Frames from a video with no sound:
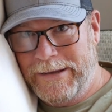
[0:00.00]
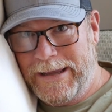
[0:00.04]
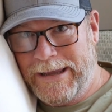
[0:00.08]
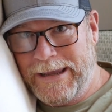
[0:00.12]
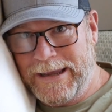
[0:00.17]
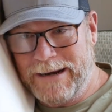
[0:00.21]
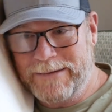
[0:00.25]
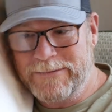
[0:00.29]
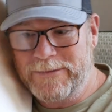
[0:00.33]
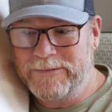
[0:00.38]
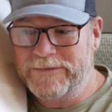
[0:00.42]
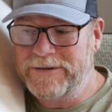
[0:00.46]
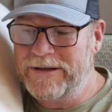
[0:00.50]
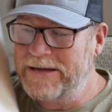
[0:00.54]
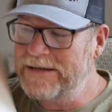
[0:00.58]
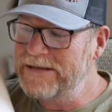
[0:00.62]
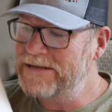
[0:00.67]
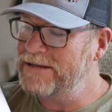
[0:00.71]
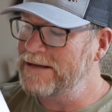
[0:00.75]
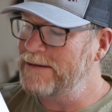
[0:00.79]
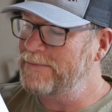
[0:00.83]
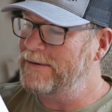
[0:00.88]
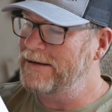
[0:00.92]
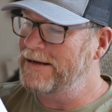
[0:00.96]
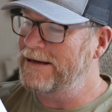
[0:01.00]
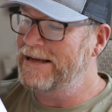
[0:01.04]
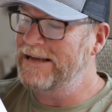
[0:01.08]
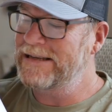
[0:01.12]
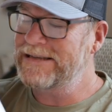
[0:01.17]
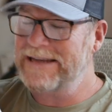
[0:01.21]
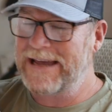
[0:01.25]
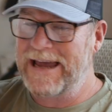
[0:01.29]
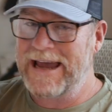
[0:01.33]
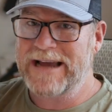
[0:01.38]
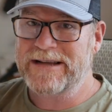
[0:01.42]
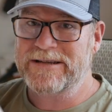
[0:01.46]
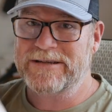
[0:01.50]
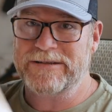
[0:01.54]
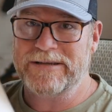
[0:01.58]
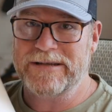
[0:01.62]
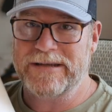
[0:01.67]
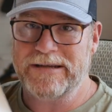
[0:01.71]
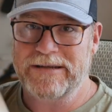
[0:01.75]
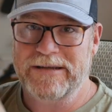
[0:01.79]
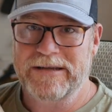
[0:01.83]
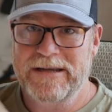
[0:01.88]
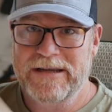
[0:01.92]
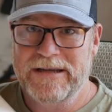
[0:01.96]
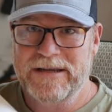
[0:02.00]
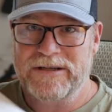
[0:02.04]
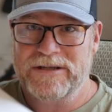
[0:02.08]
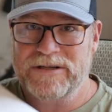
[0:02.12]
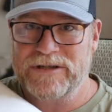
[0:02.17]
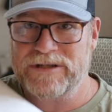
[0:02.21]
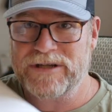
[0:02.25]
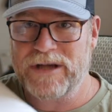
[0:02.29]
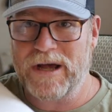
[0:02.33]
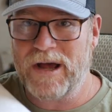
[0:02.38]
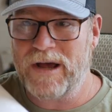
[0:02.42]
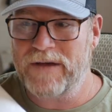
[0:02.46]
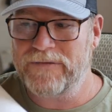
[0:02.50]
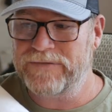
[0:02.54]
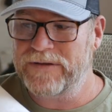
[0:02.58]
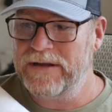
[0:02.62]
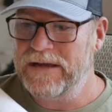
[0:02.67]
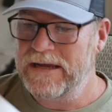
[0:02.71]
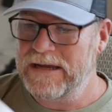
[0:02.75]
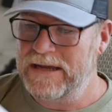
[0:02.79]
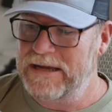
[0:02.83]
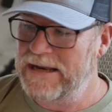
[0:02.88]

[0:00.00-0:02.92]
And I'm going to tell you something. It's actually soft.